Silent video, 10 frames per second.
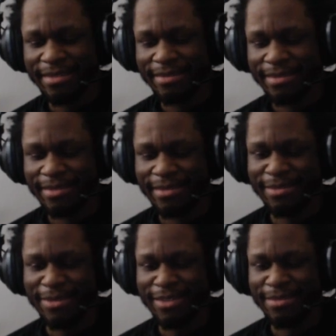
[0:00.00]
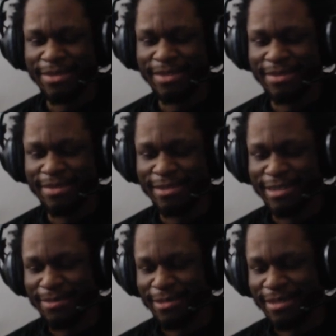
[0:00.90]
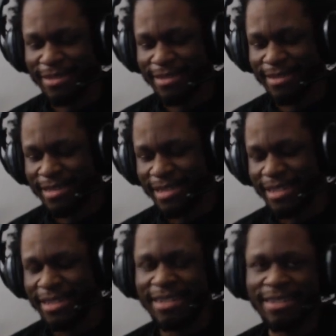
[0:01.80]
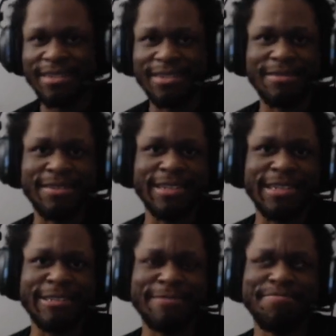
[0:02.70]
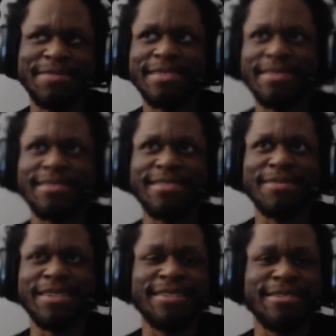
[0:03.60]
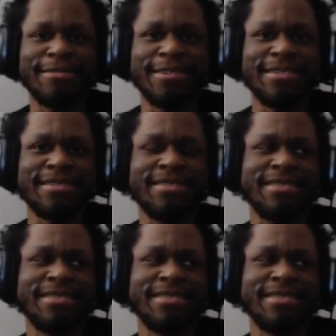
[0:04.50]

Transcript: what's going to be on the playthroughs and streams for the next while here, unless there's something out of nowhere.